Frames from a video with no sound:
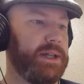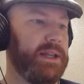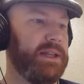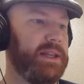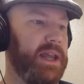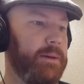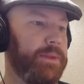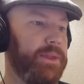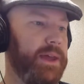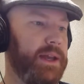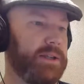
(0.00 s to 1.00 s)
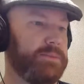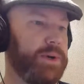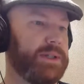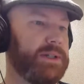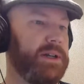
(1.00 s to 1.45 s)
in depth than is
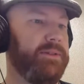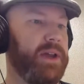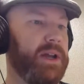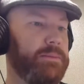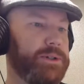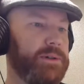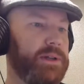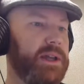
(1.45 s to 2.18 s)
presently available.